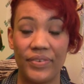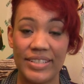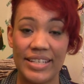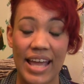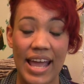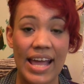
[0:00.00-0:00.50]
for
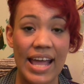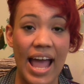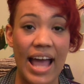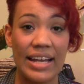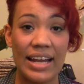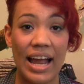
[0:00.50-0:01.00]
today,
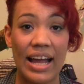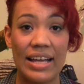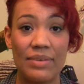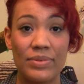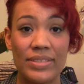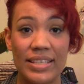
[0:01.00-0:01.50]
and
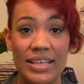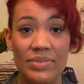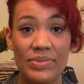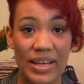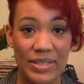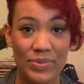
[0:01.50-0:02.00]
I will see
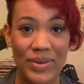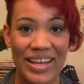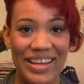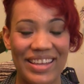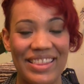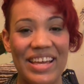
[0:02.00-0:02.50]
you next
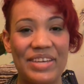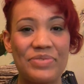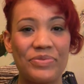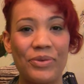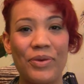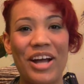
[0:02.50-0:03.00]
week. Thank you
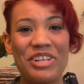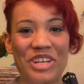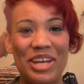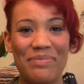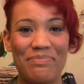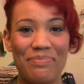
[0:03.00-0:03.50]
for watching.